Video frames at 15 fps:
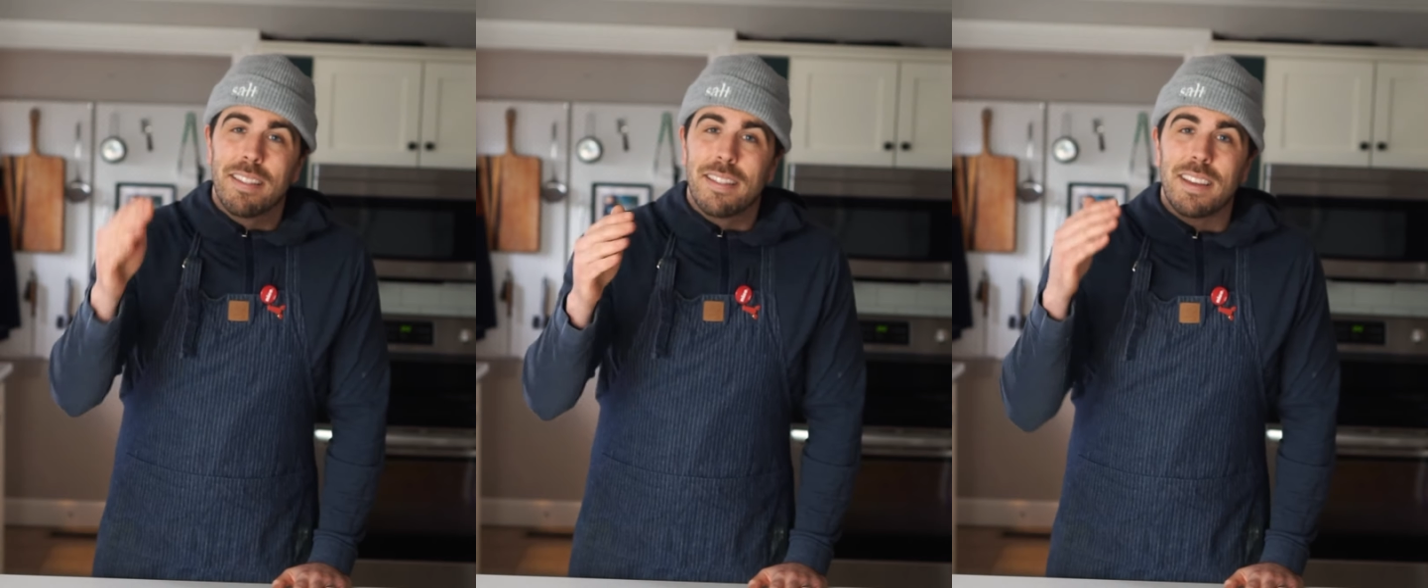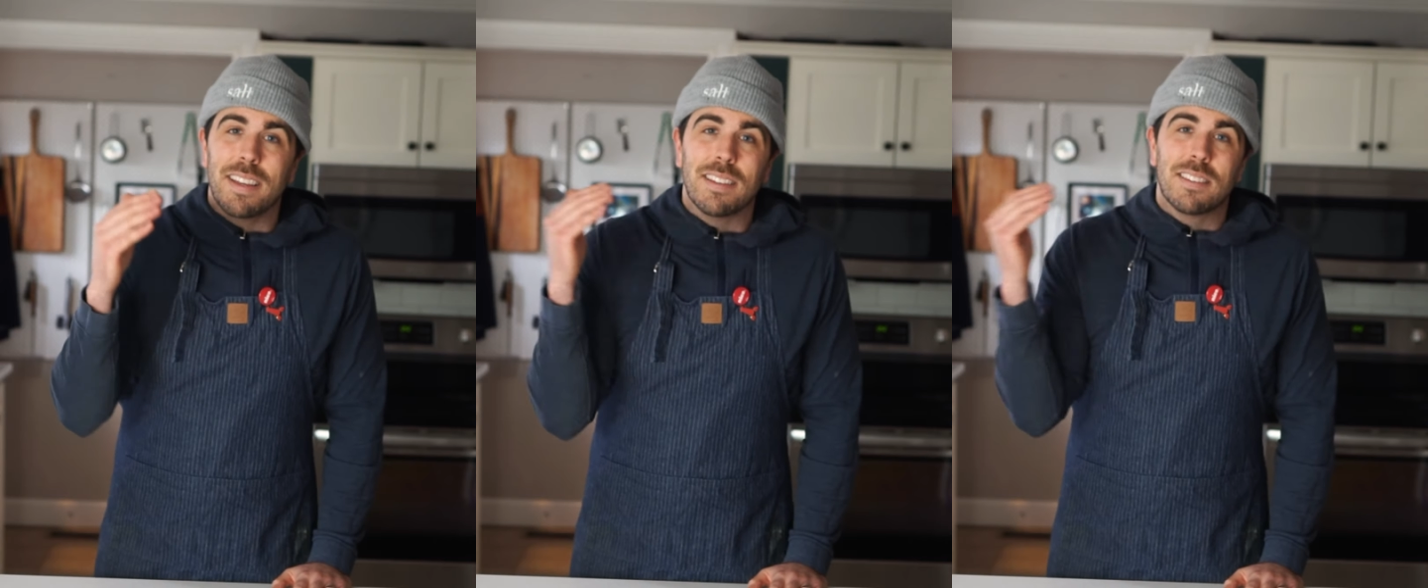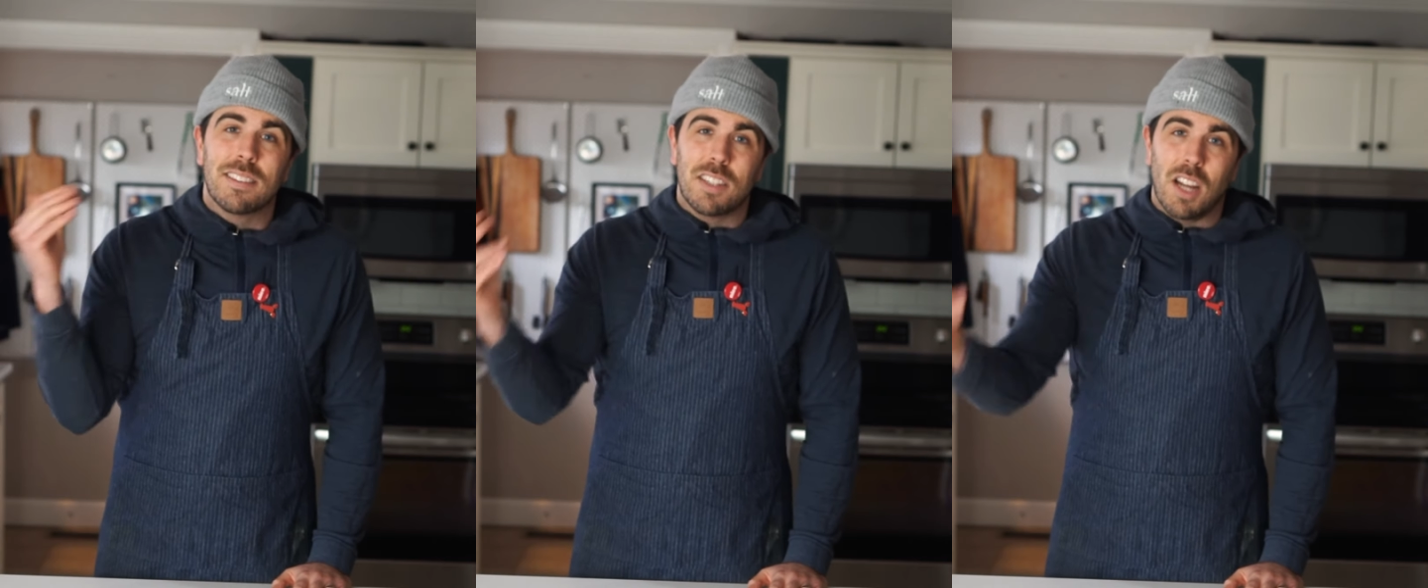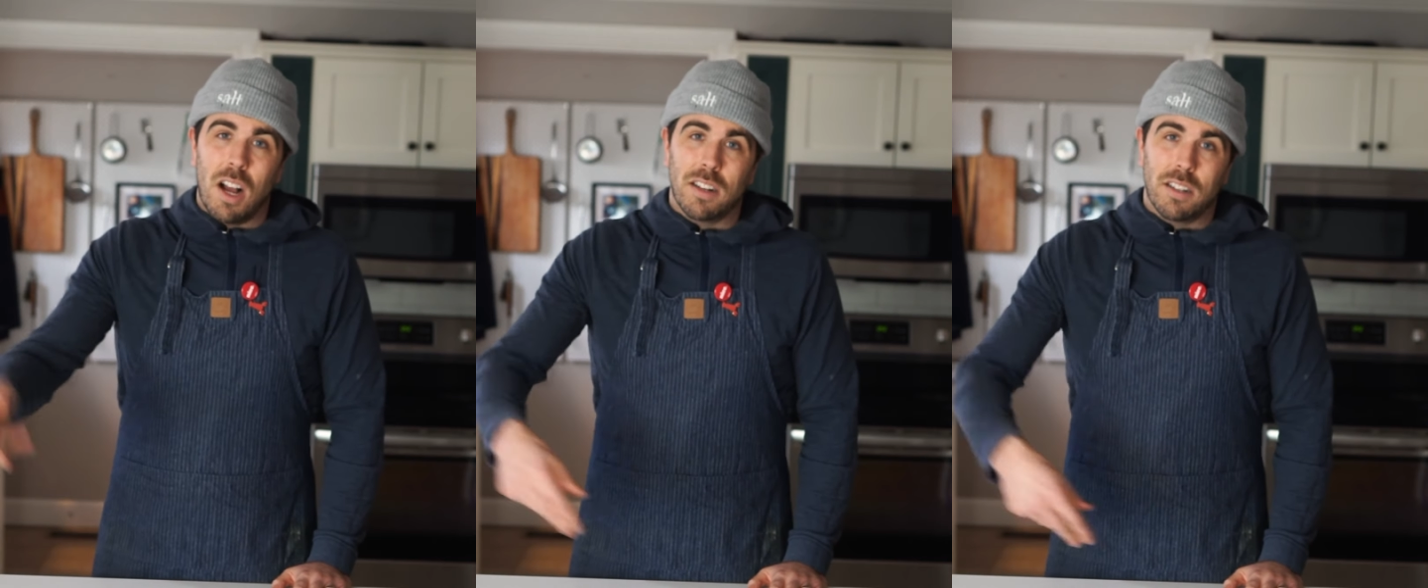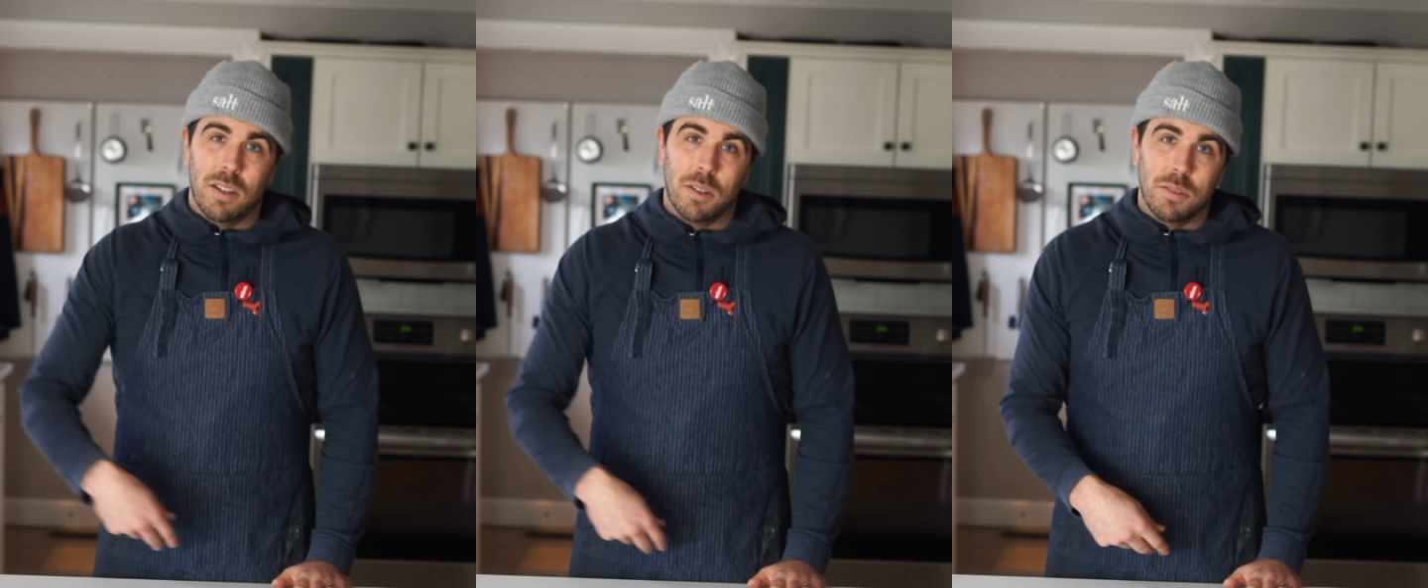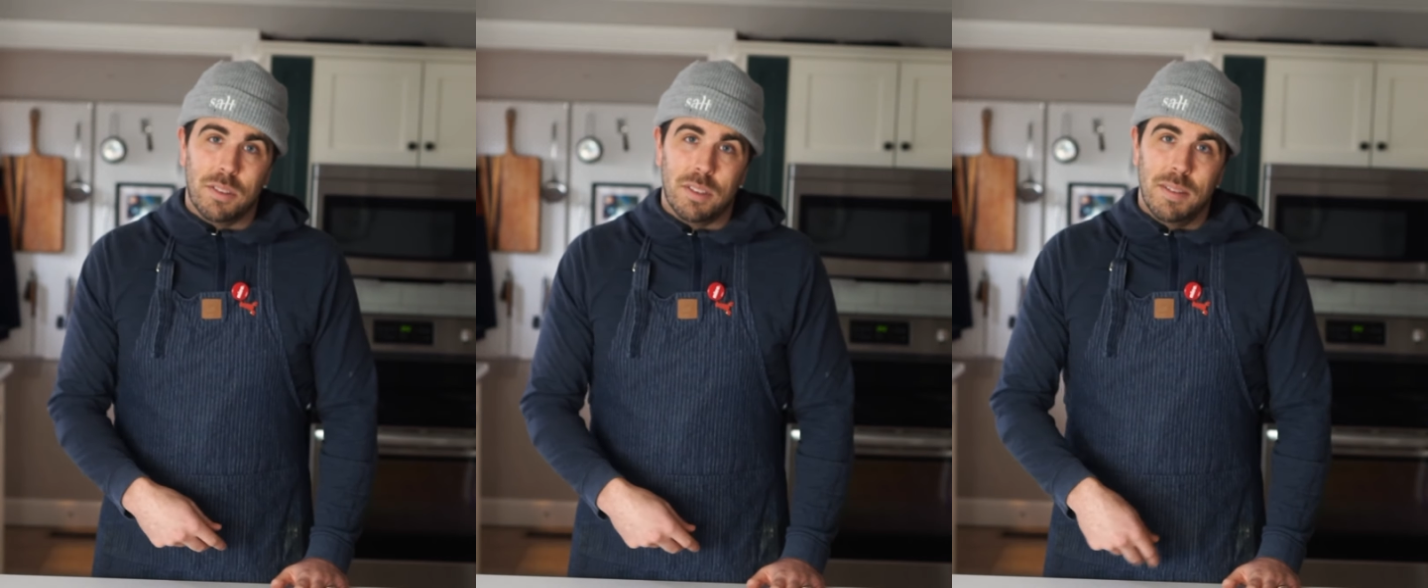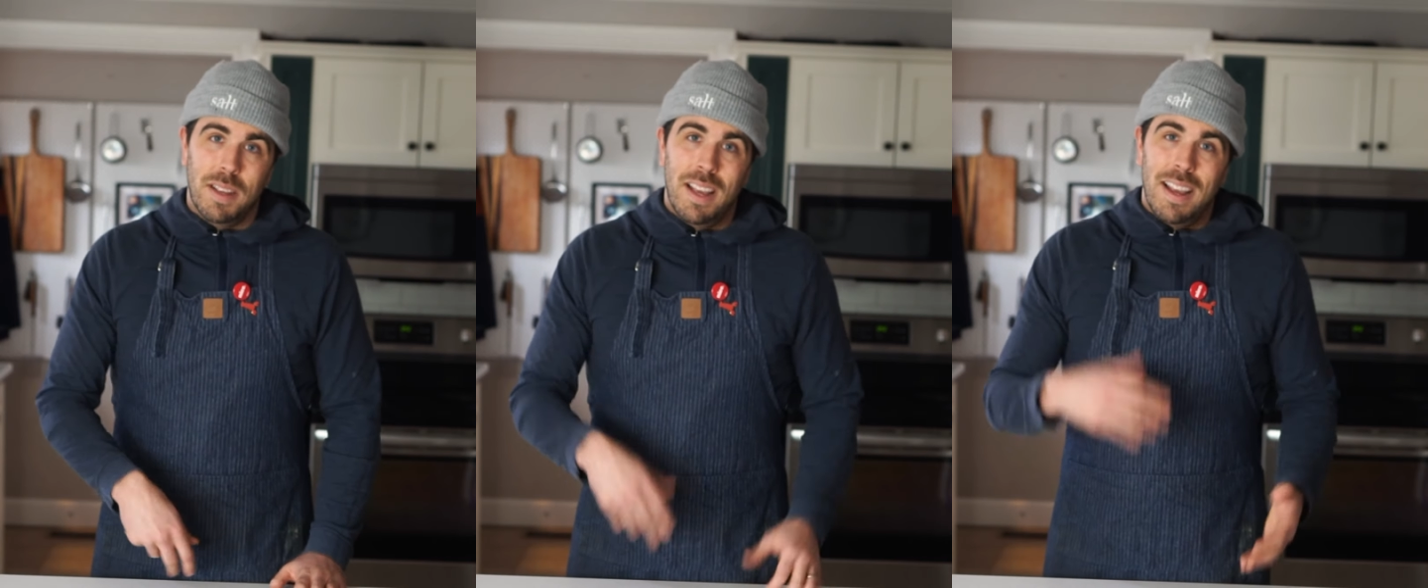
these tacos.